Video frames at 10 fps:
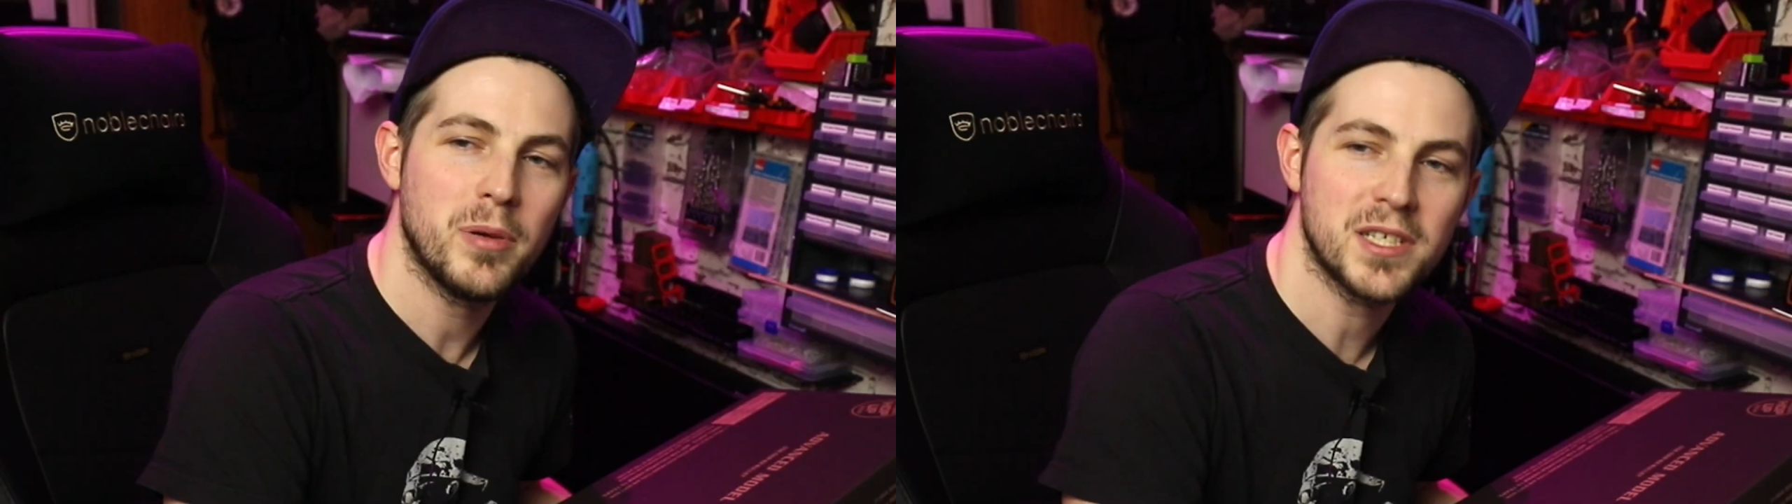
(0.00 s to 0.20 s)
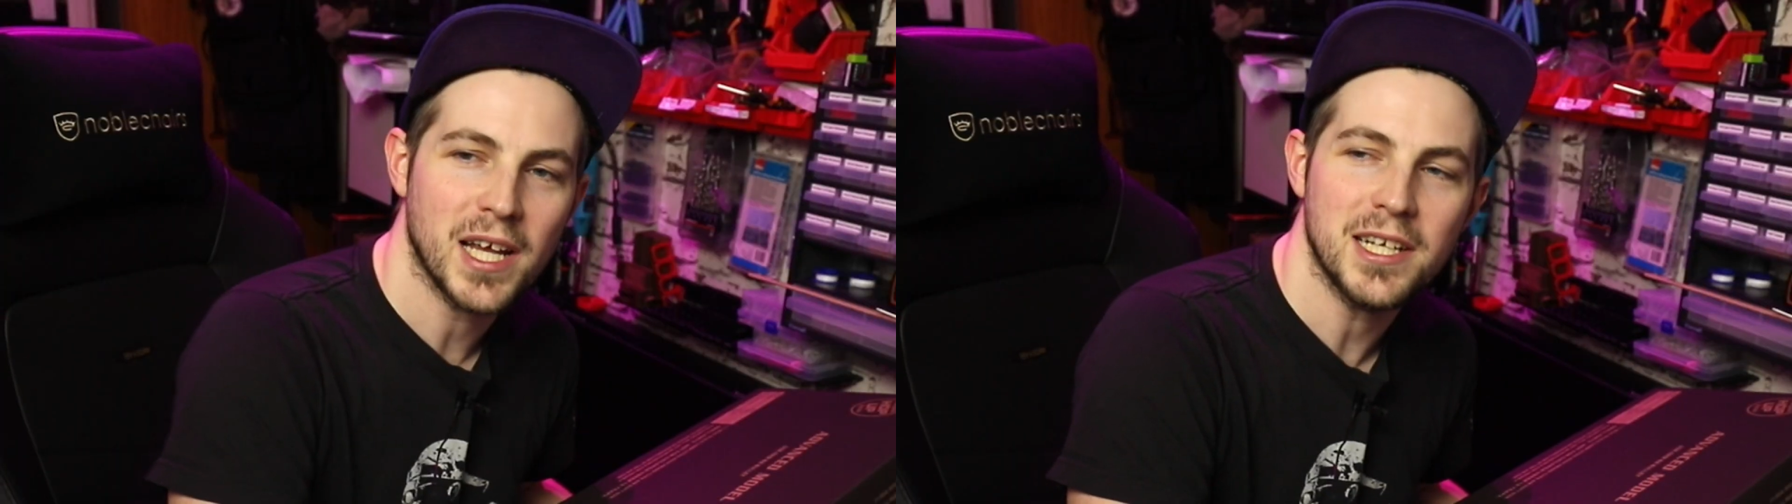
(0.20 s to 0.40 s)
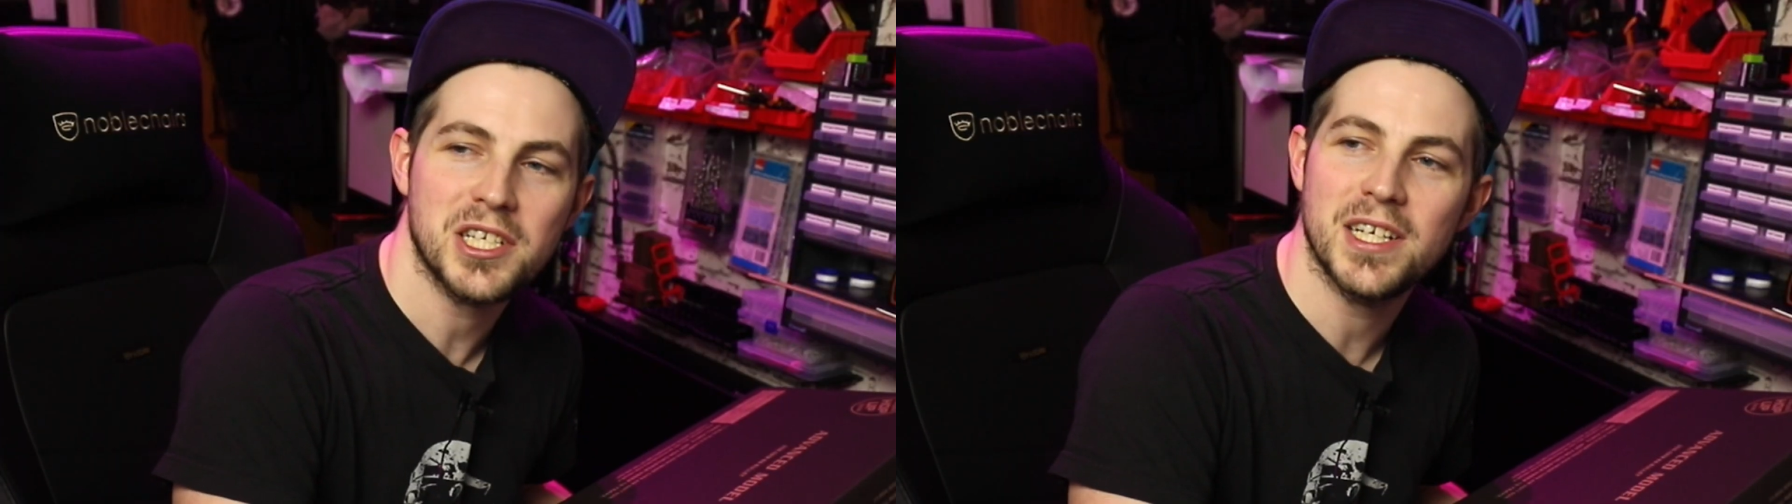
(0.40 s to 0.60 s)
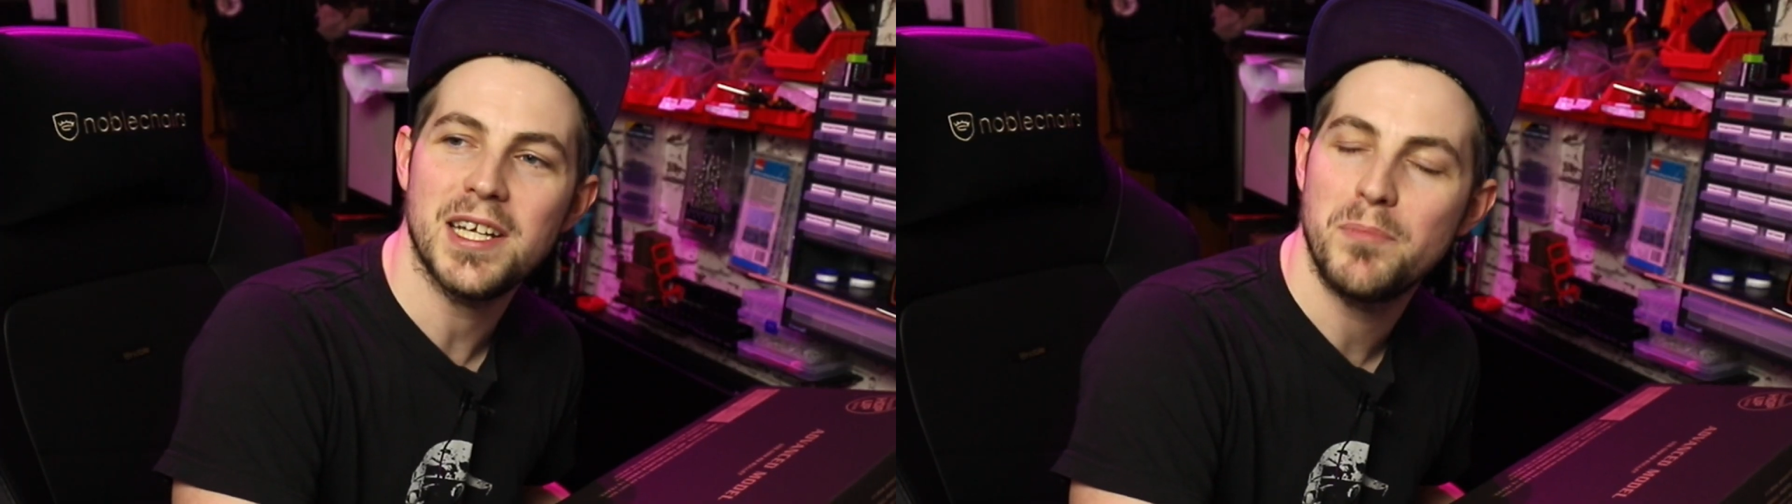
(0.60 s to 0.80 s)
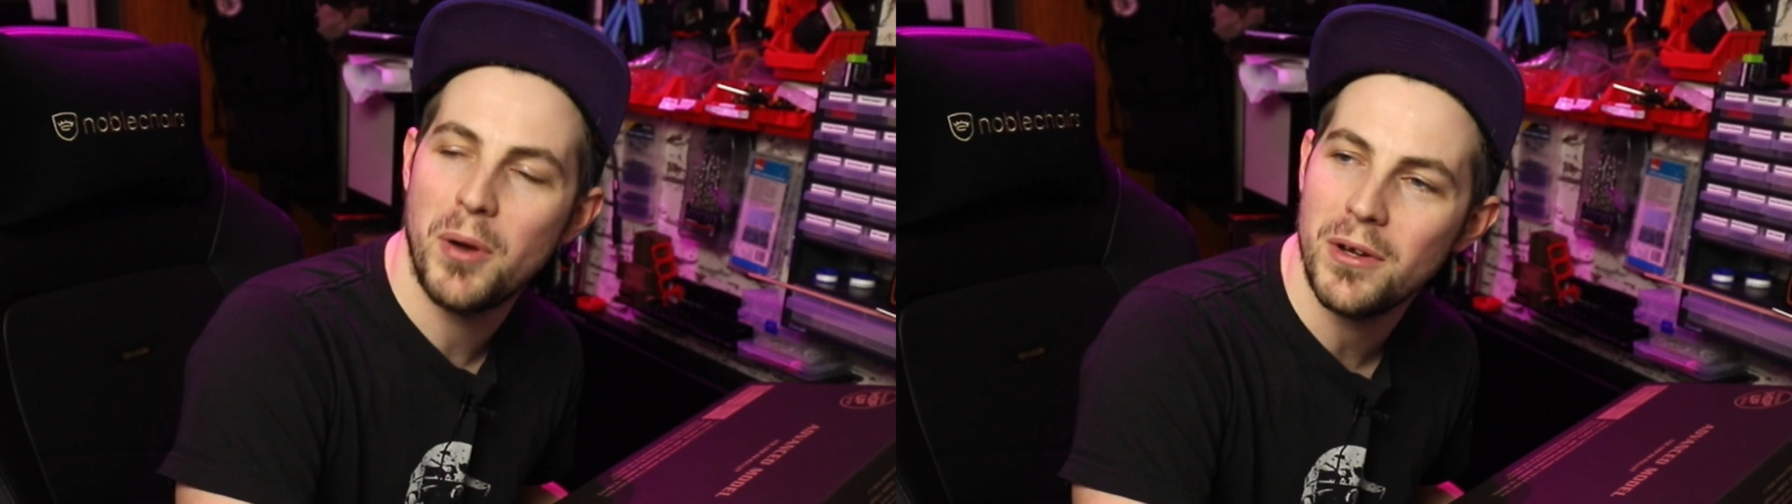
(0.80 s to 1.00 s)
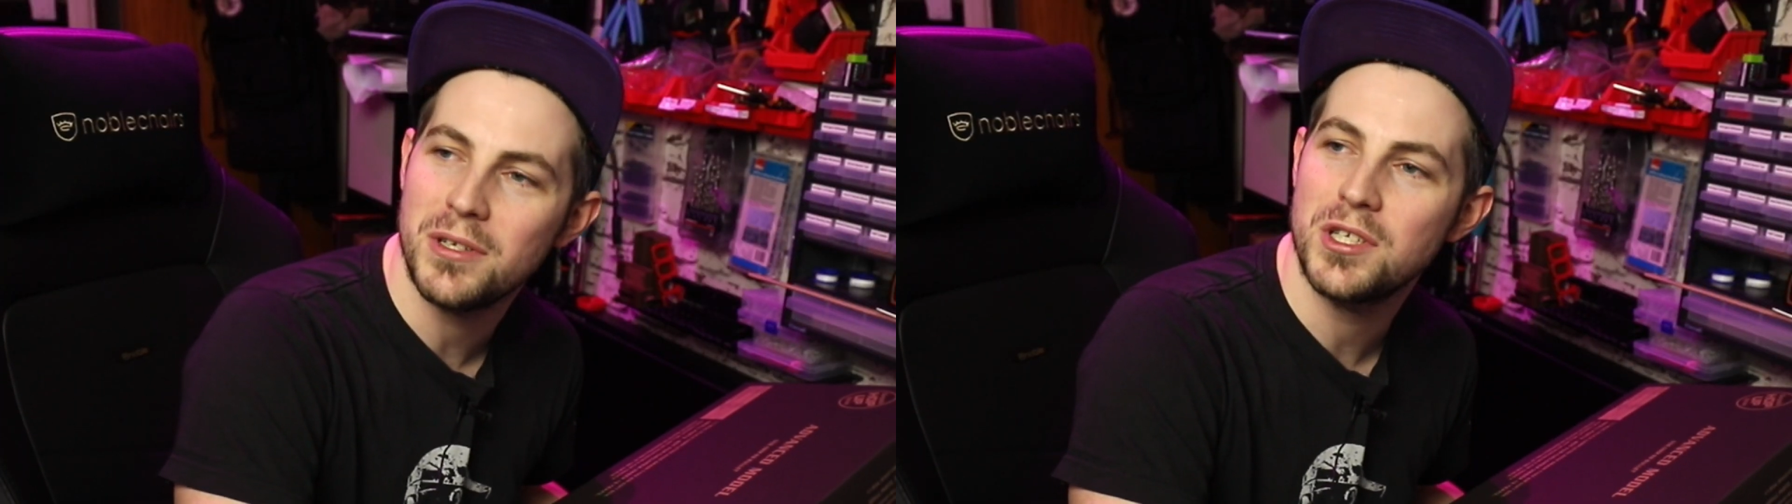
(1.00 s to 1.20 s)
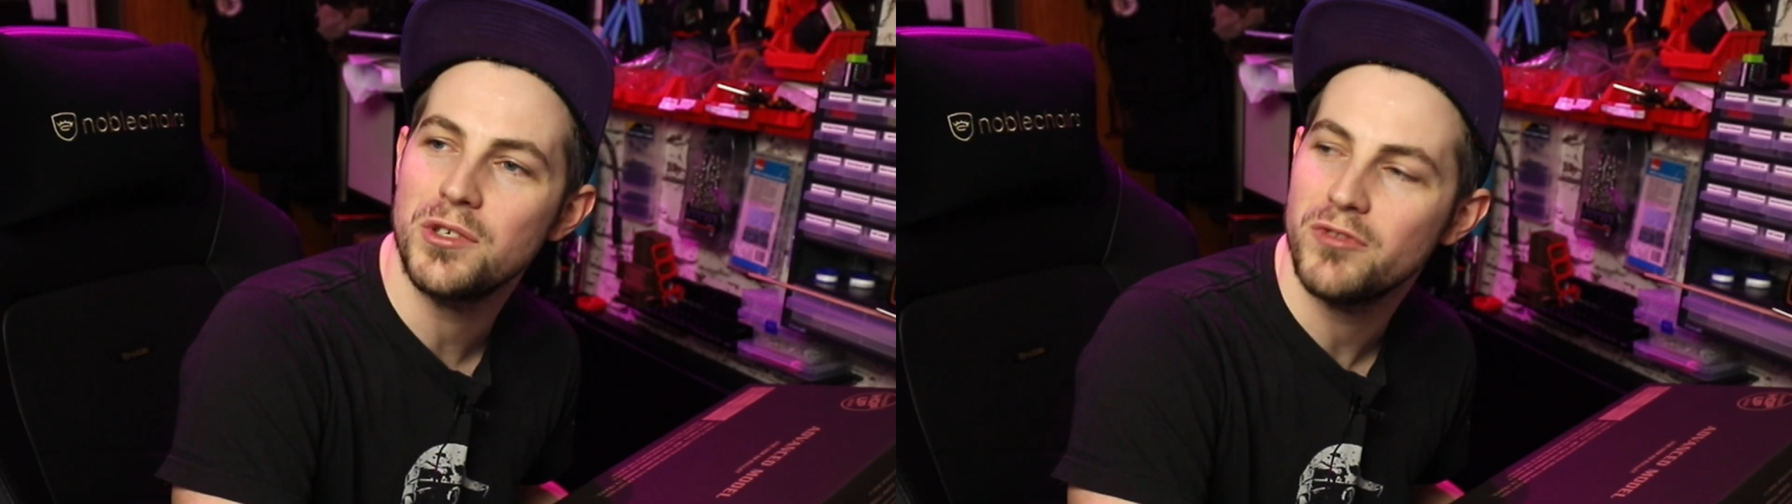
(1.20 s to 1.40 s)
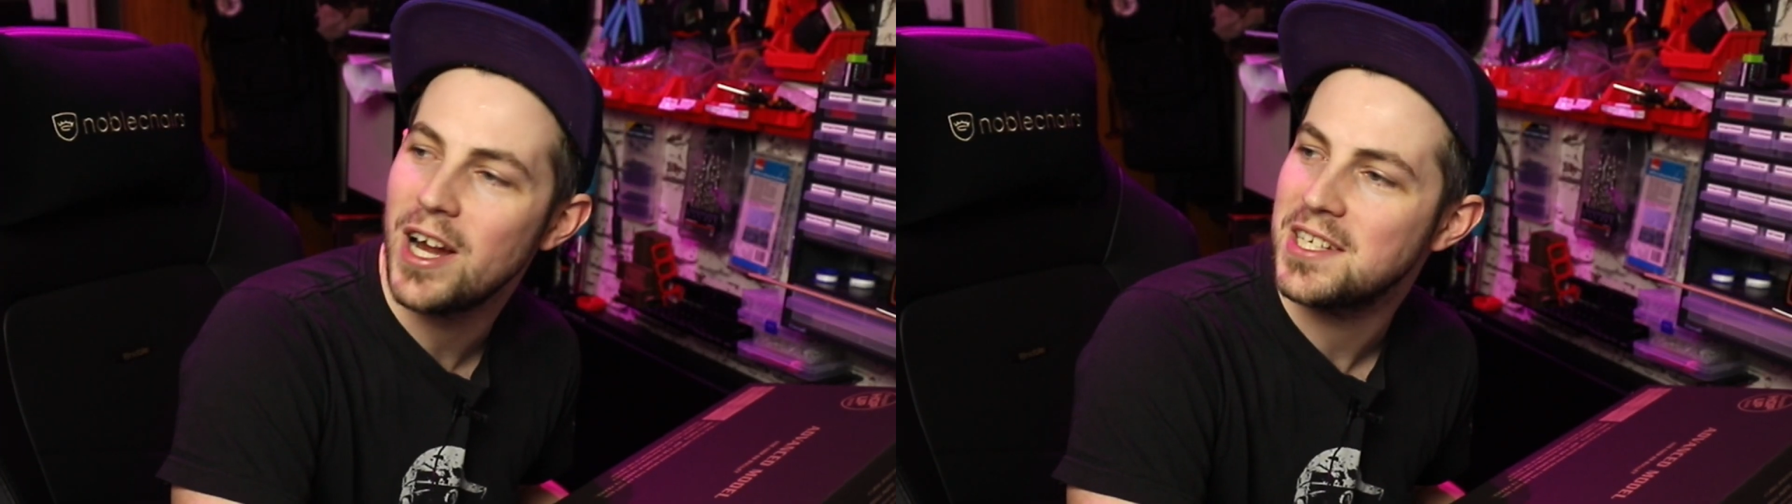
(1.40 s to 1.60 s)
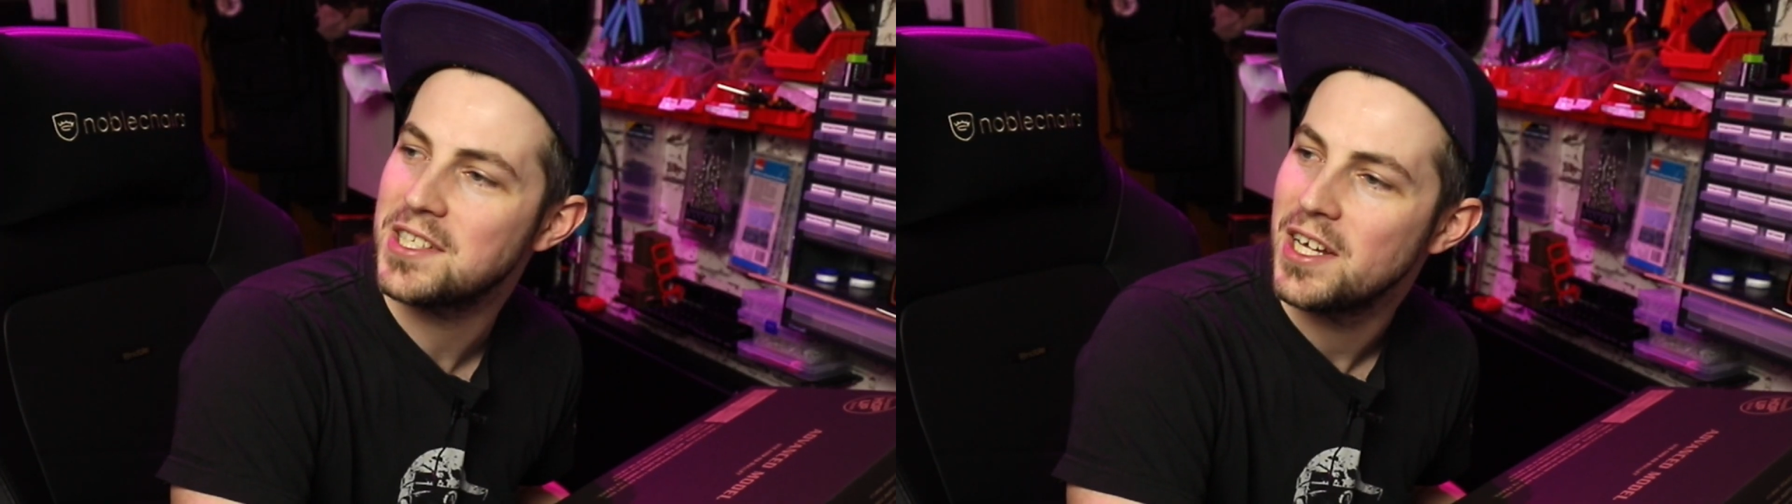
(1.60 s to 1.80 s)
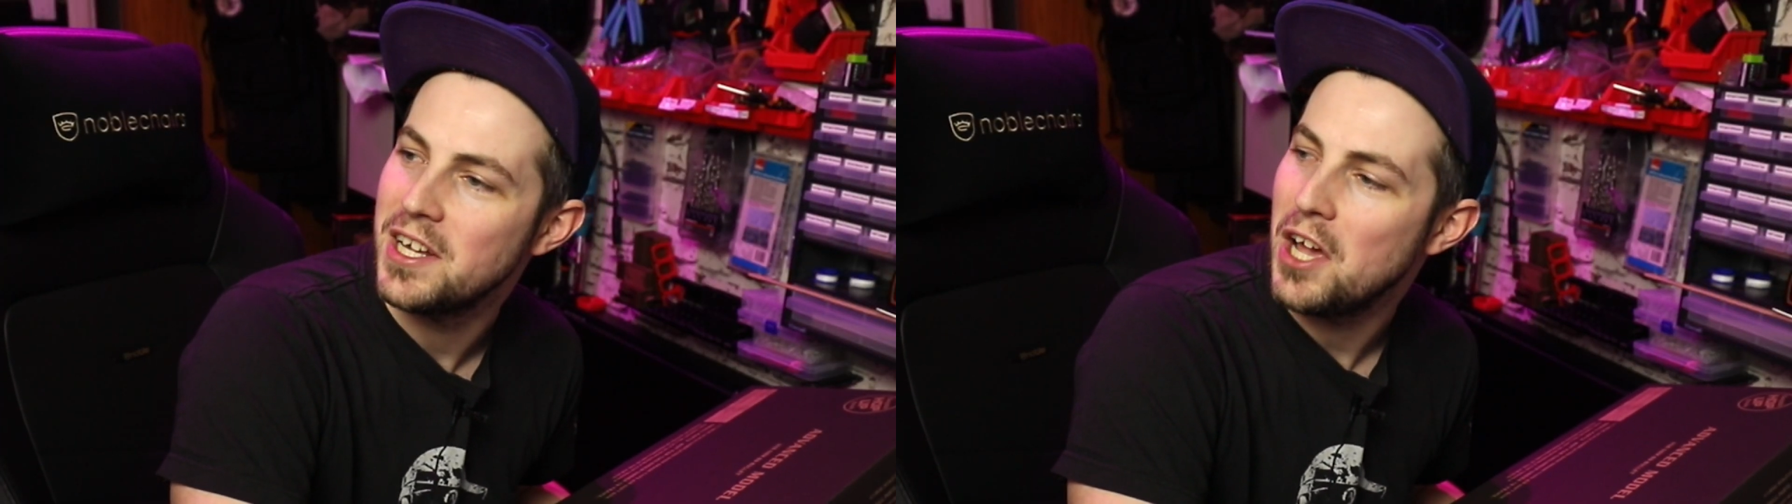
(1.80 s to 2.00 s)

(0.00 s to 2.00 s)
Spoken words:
potentially put to rest